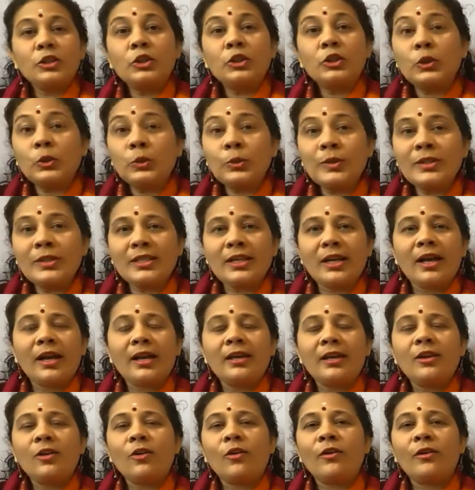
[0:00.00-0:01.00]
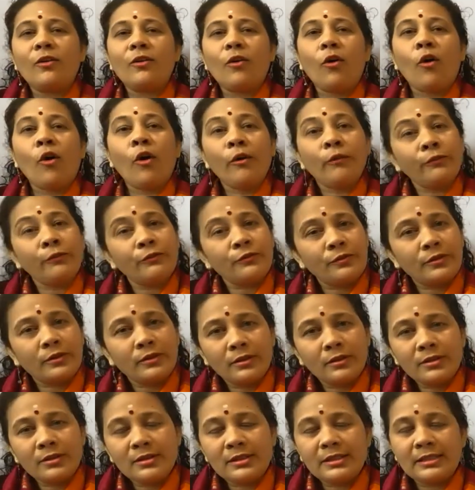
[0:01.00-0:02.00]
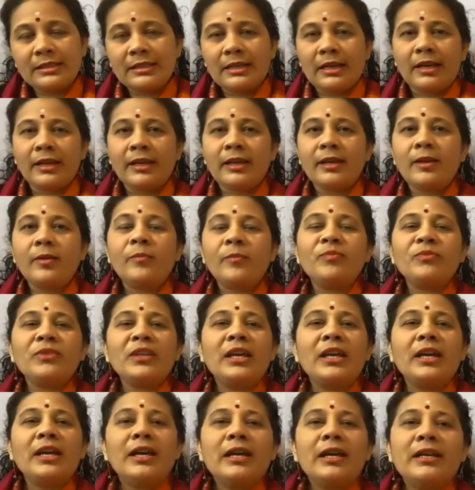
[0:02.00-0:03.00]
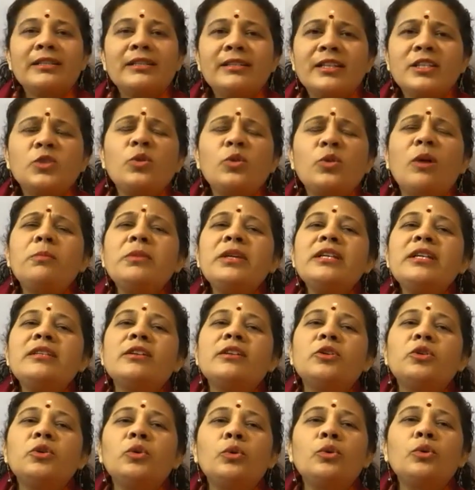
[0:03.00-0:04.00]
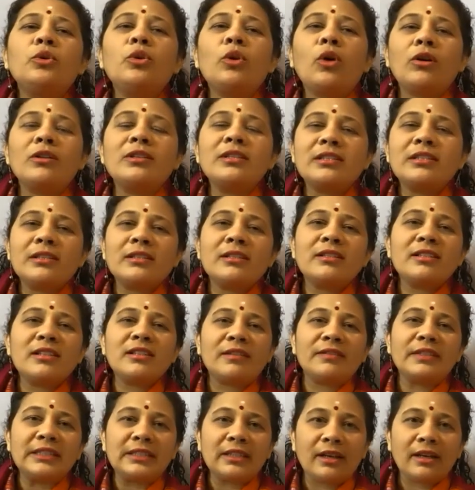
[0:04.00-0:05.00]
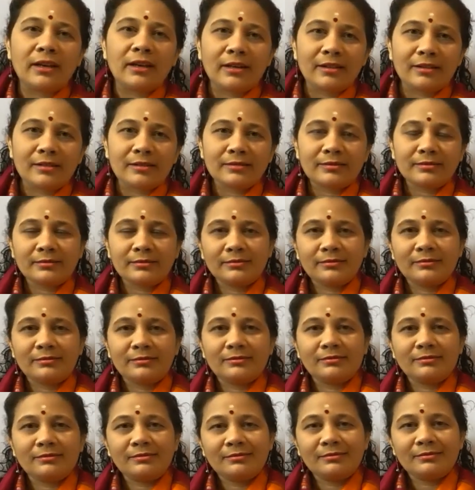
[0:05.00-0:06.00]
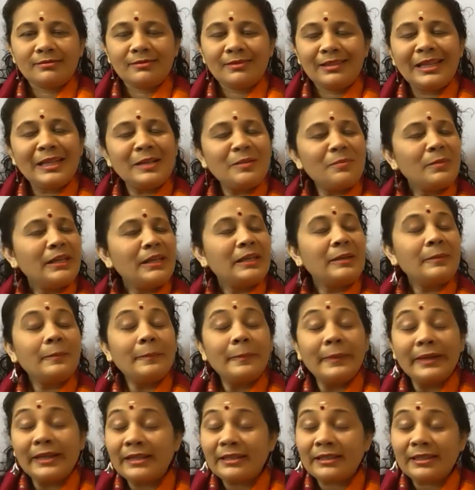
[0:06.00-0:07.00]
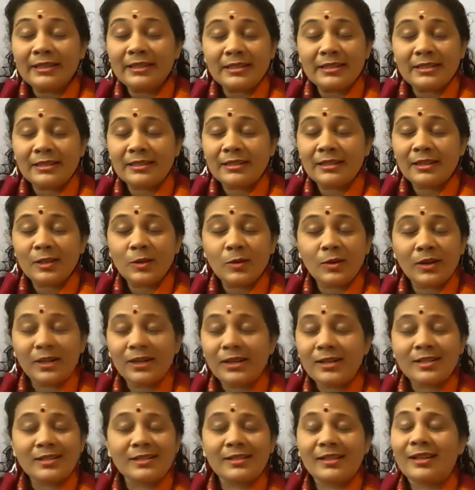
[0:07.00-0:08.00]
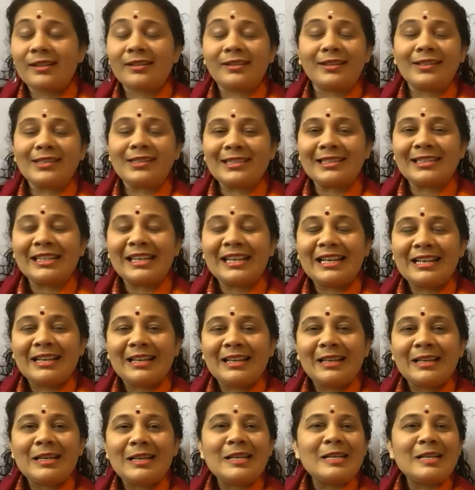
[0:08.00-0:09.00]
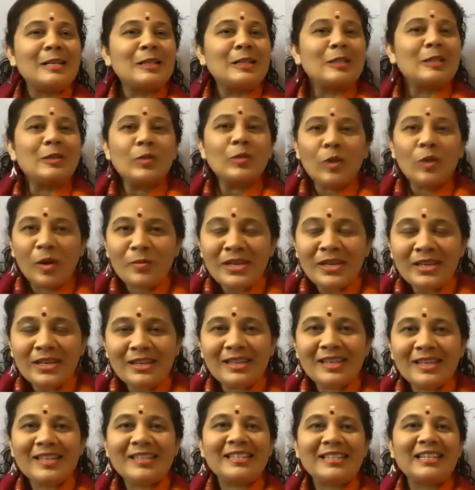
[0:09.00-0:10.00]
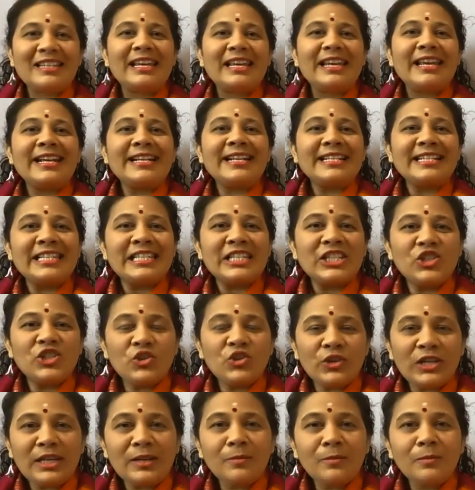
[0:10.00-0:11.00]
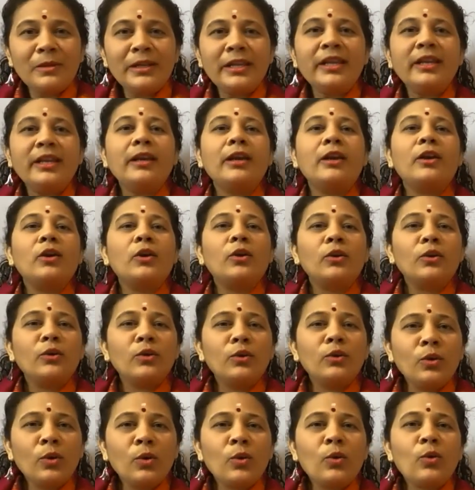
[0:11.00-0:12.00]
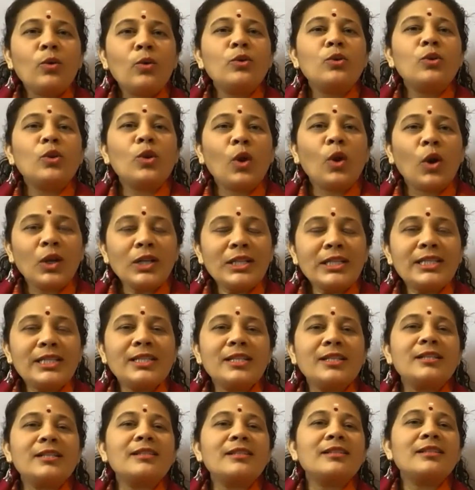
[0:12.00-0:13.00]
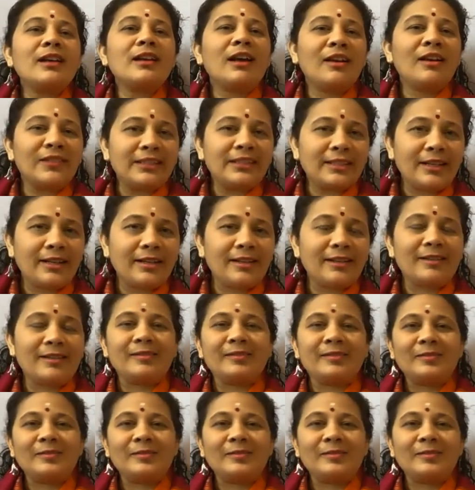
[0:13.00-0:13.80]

to Sai or off Sai, is that Swami is a no-nonsense avatar. Let me repeat this till you understand this. Swami is an extremely no-nonsense avatar.